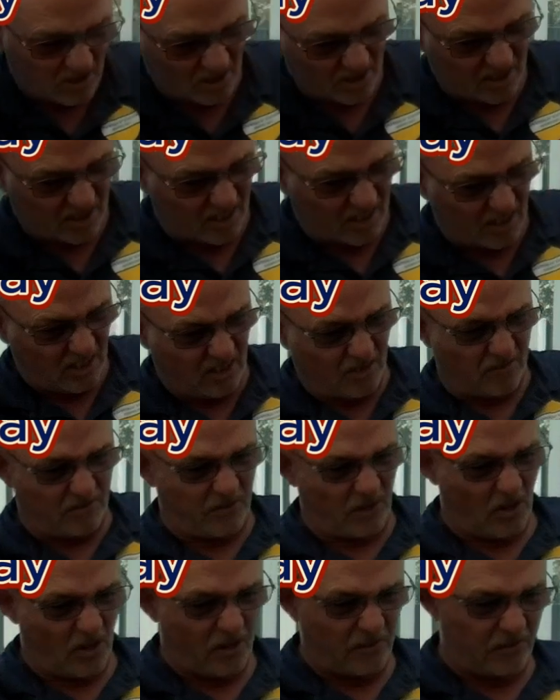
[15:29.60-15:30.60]
the
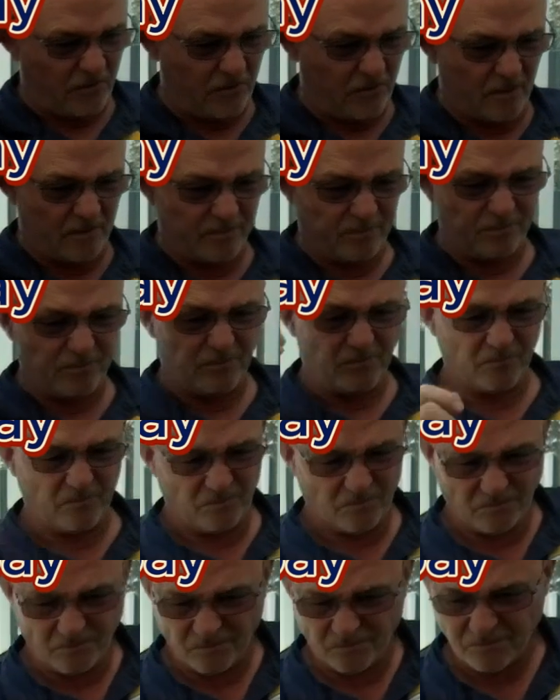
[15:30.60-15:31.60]
fife
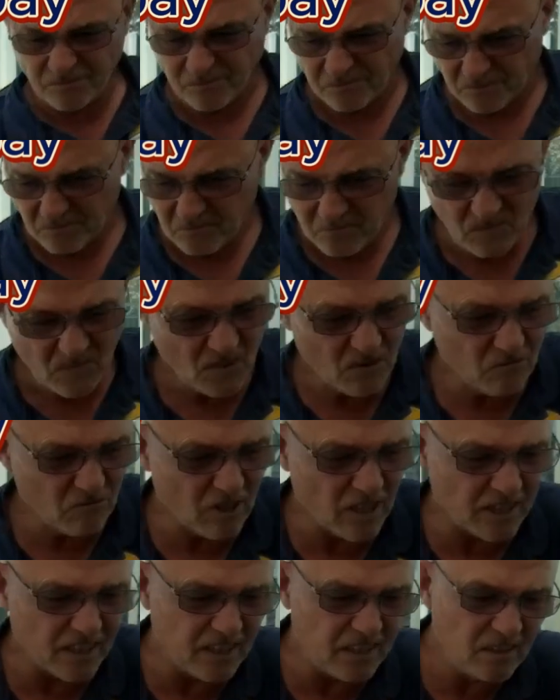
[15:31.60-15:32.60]

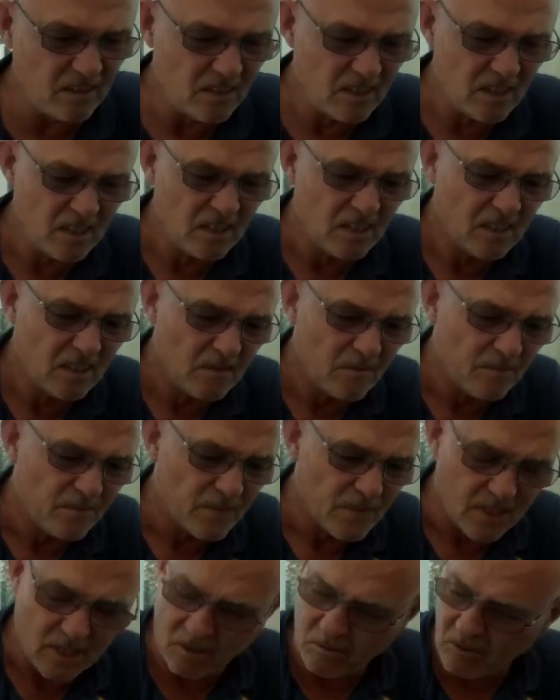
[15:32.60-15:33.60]
running,
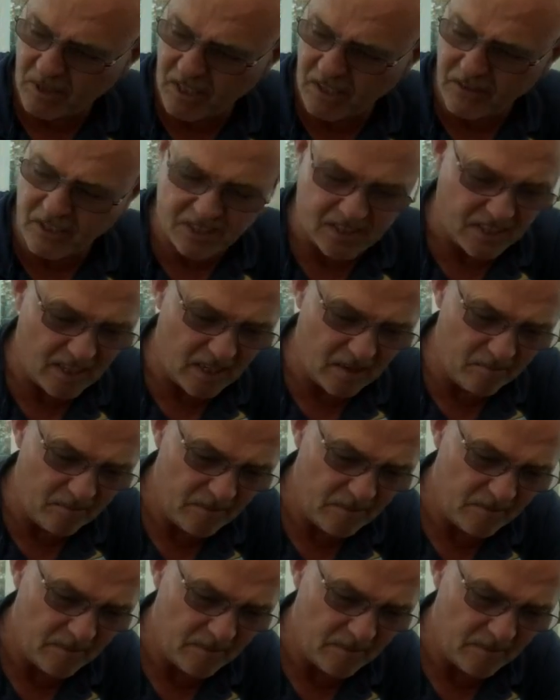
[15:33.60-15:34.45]
so we'll give it some.